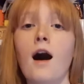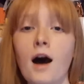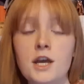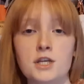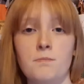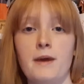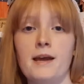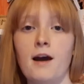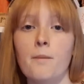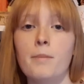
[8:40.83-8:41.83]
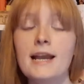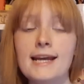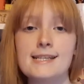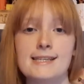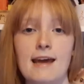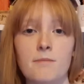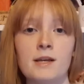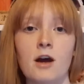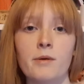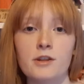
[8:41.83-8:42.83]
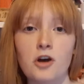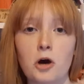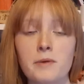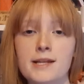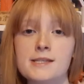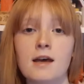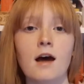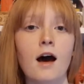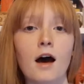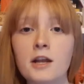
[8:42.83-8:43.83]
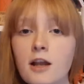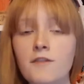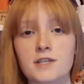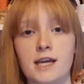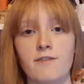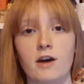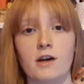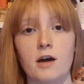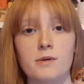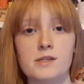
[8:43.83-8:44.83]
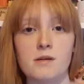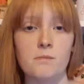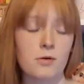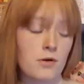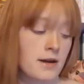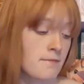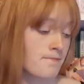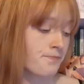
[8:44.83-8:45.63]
I should pick up? Please let me know in the comments. I'd love to give it a go at some point.